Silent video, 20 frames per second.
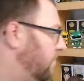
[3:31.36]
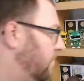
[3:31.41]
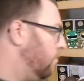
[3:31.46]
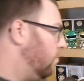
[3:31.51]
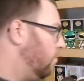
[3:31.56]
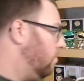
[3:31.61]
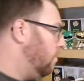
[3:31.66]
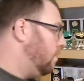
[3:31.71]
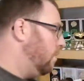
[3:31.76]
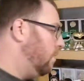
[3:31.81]
it in my
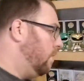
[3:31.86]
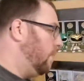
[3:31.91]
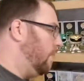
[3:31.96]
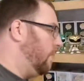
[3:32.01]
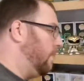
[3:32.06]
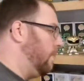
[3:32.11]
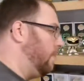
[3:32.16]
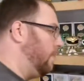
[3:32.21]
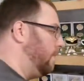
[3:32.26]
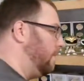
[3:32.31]
four
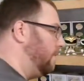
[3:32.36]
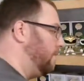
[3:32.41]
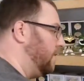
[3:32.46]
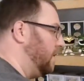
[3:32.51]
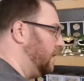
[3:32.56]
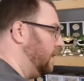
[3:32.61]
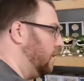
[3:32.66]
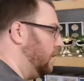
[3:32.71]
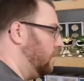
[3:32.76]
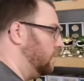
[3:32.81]

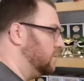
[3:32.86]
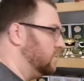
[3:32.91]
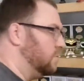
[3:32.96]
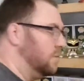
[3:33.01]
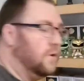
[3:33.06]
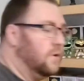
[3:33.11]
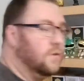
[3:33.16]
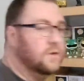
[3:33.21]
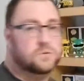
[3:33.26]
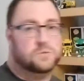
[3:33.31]
video
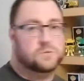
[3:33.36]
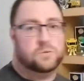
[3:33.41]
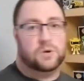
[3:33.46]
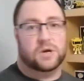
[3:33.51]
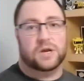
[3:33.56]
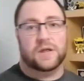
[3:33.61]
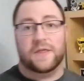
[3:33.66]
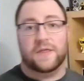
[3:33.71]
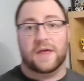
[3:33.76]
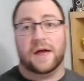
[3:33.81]
as well. There was
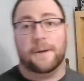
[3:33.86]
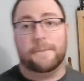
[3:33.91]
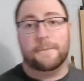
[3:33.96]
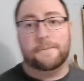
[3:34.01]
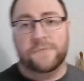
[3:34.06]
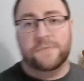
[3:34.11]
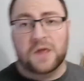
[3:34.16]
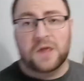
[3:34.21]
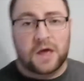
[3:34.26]
one in there.